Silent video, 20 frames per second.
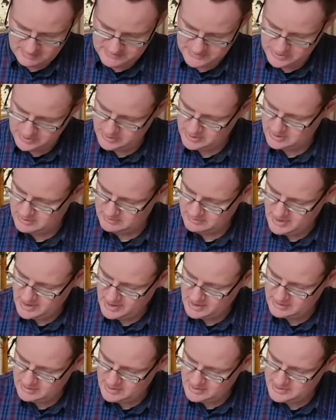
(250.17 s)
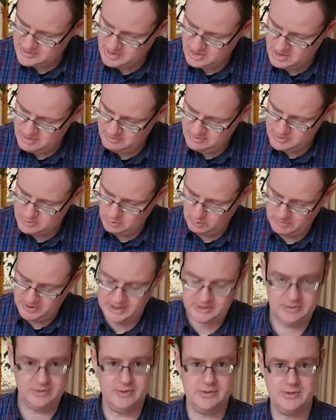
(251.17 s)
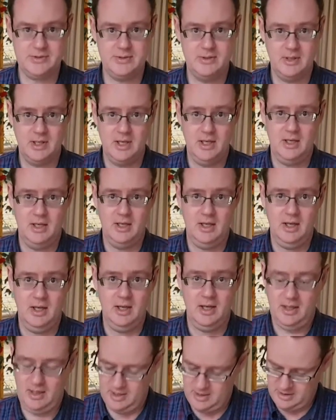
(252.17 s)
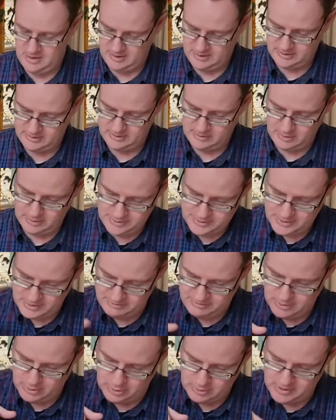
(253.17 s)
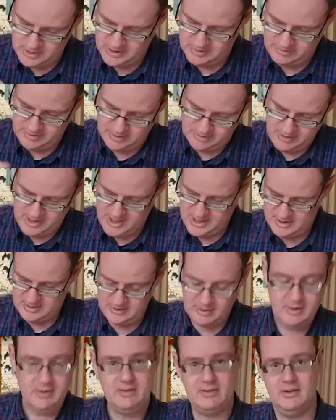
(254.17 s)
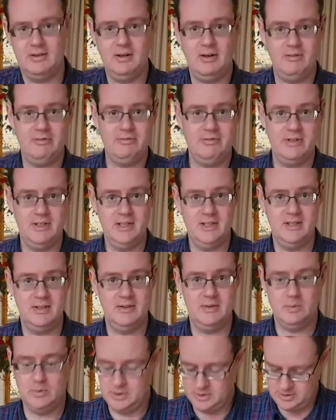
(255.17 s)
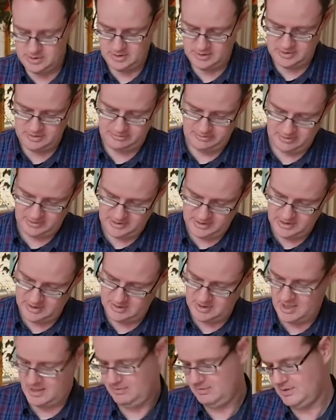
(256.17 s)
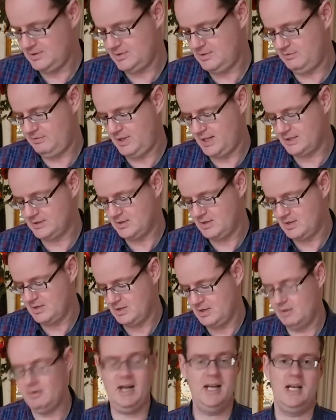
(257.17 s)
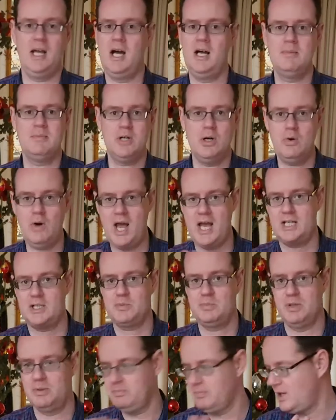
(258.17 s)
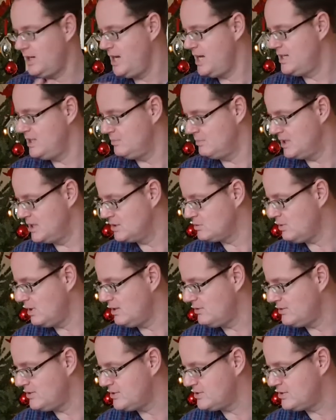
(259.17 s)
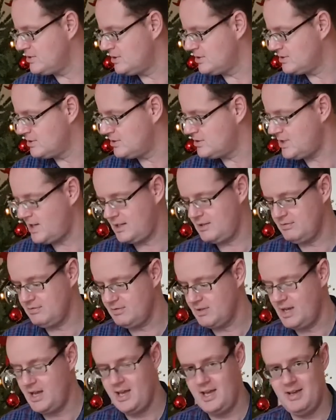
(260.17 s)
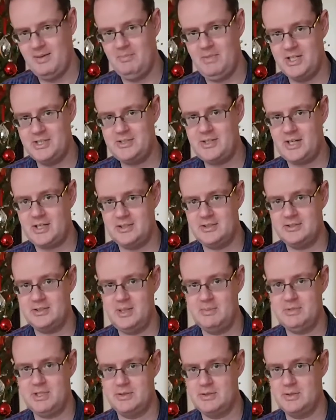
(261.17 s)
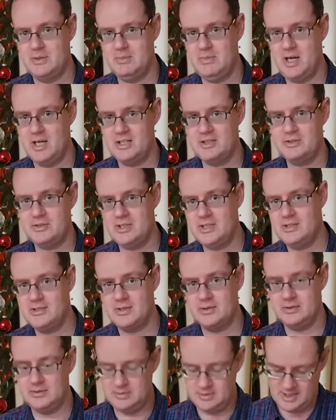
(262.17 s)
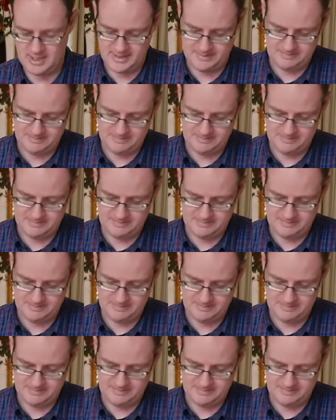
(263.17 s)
so you can recognize the individual petals. Also, if you orient the grain of the wood differently, you get this effect. All right, I'm no expert by any means, right? This is just my second attempt at doing marquetry, so